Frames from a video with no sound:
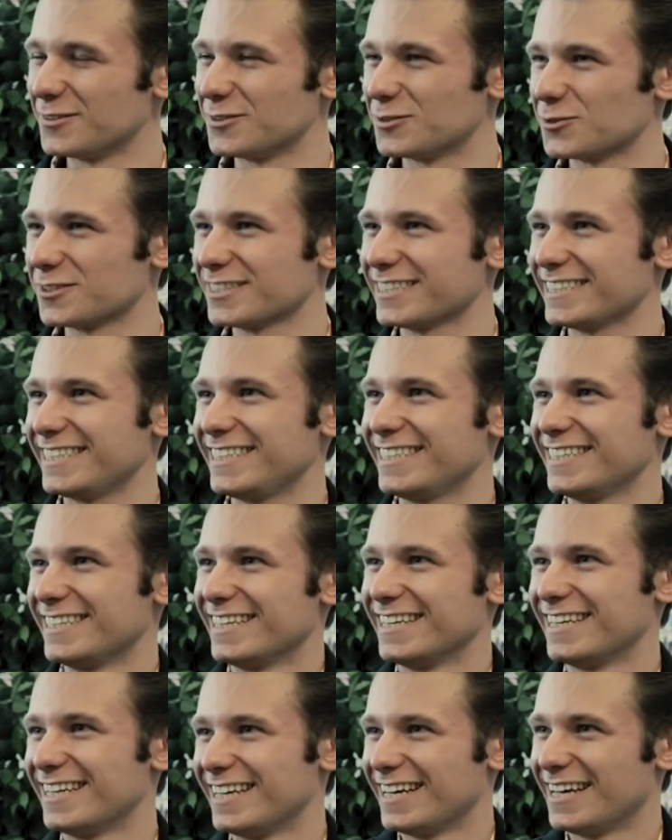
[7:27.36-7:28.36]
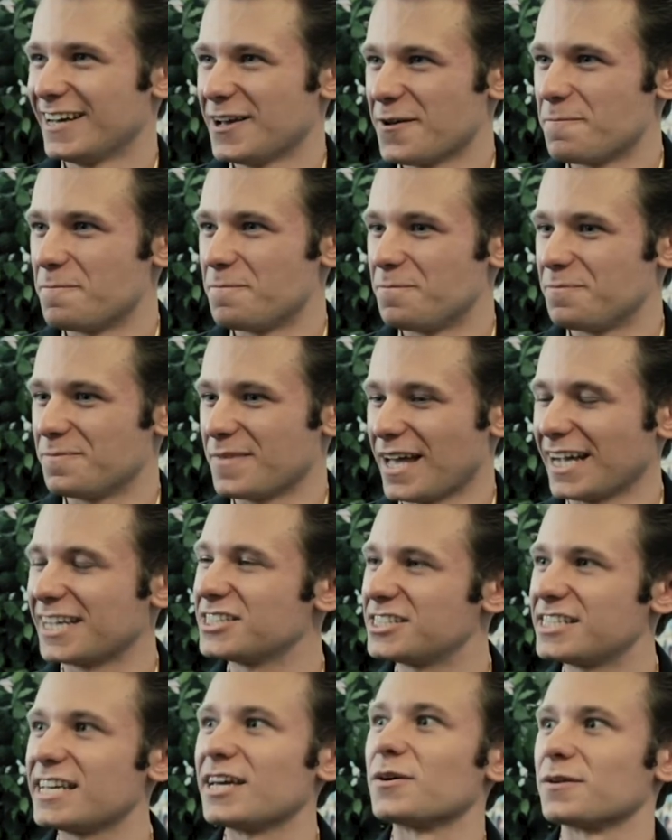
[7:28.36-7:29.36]
it was really, I
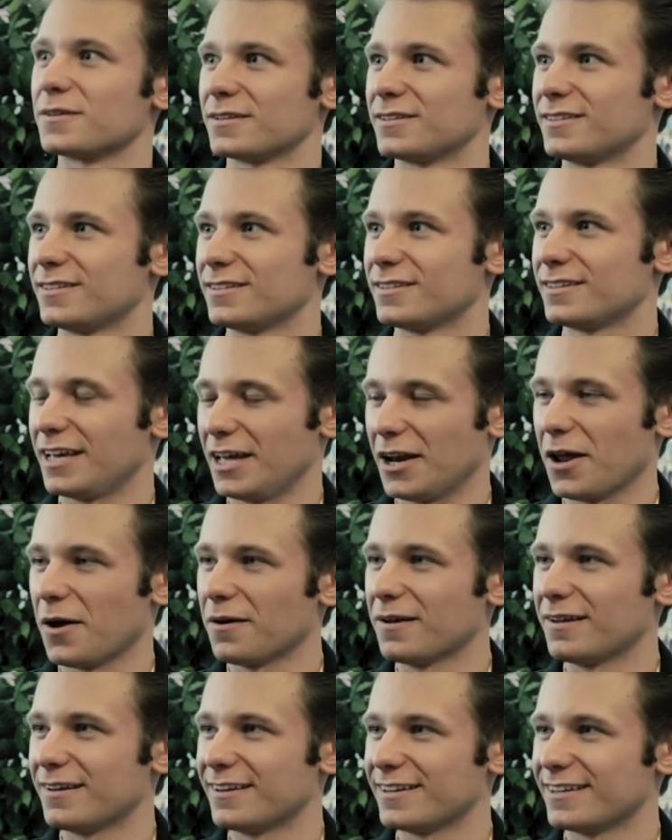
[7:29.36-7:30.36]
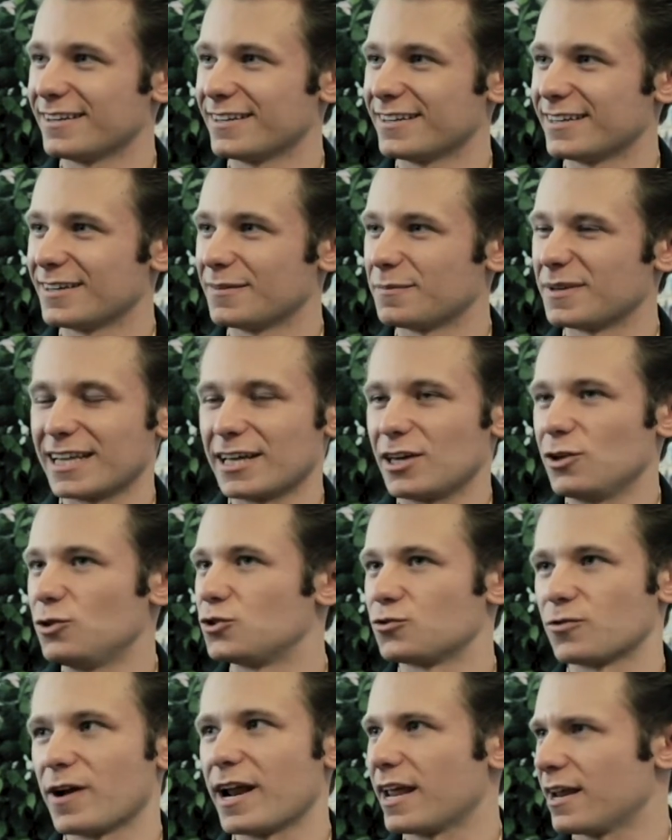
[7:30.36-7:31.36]
could see you, you know, but like you
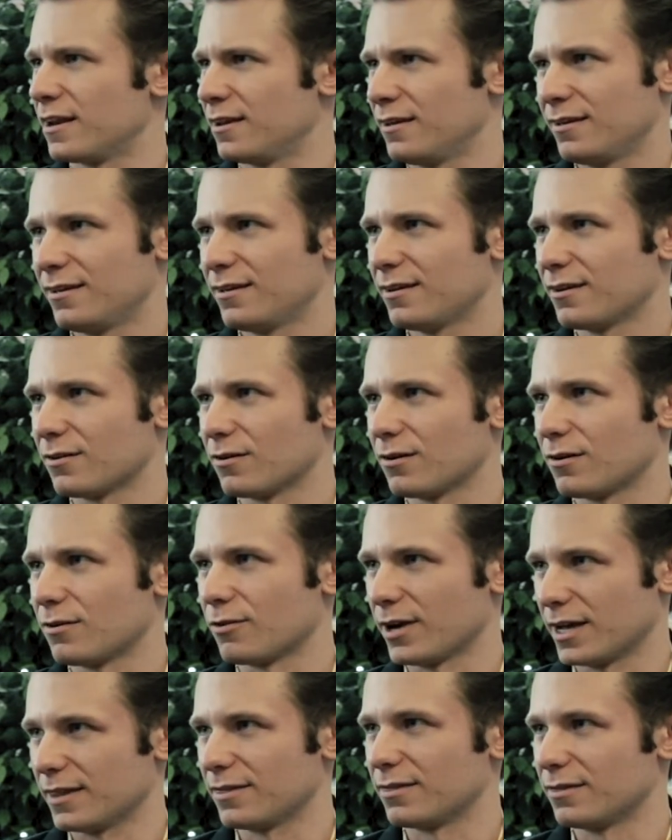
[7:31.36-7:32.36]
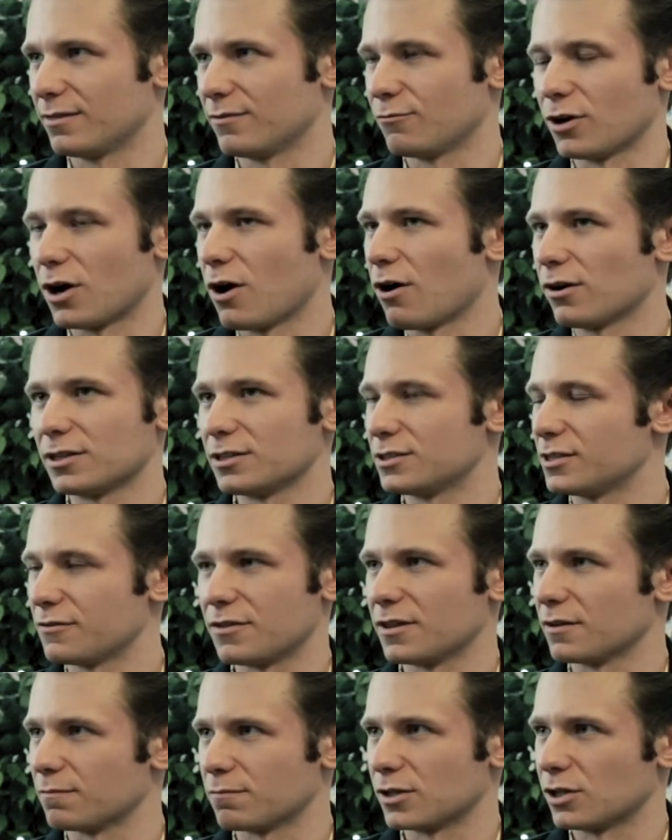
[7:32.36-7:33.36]
shredded, right? Regardless
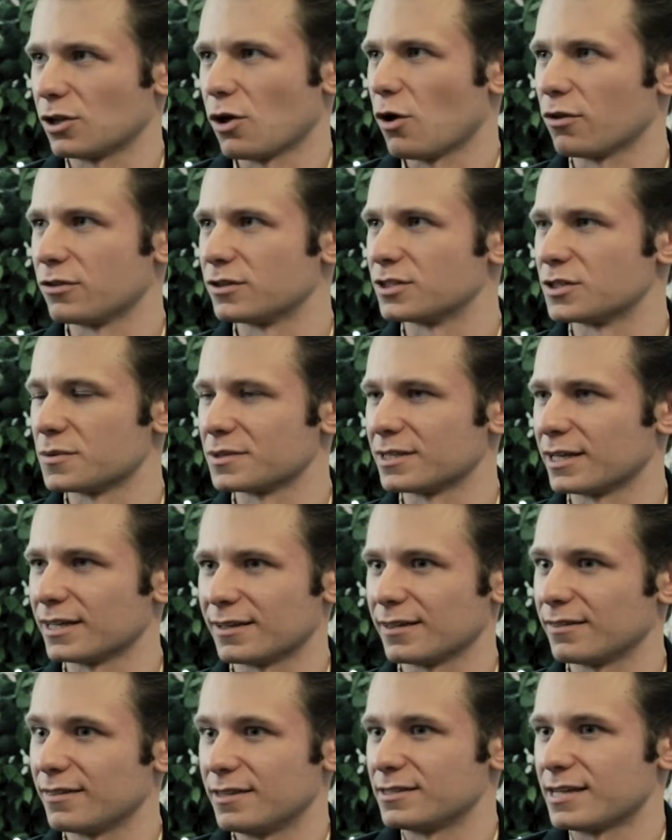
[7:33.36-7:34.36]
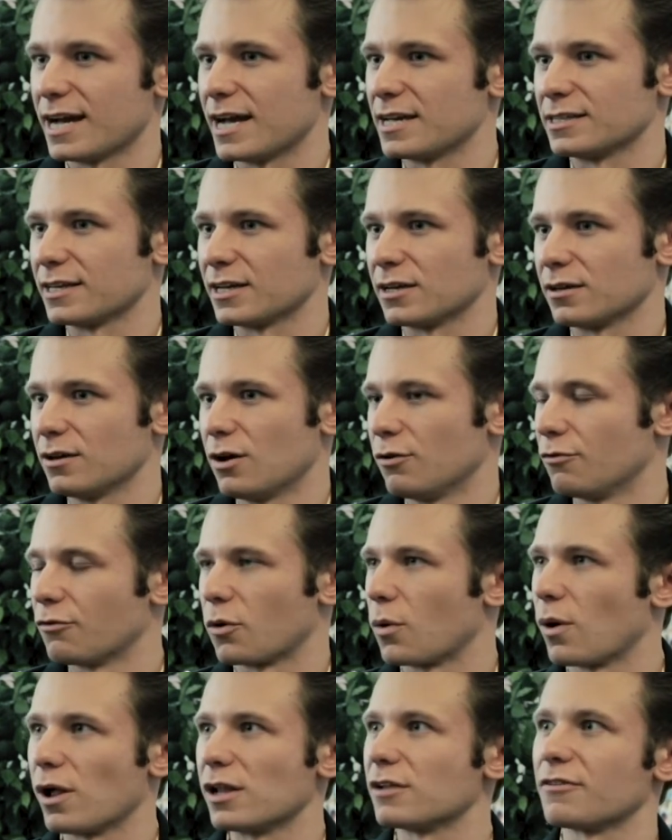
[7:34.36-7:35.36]
of the clothes, it was like this guy's like
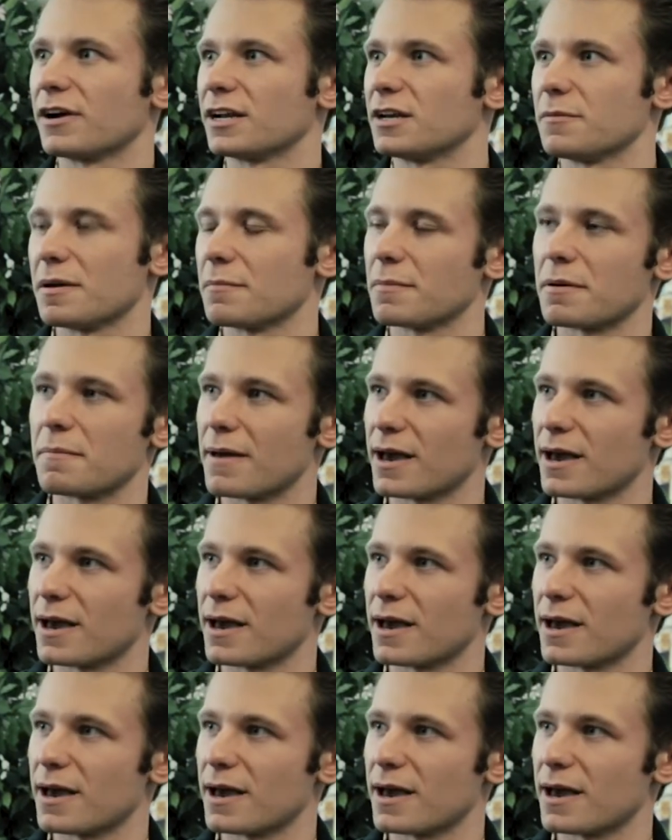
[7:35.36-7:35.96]
overqualified to be in my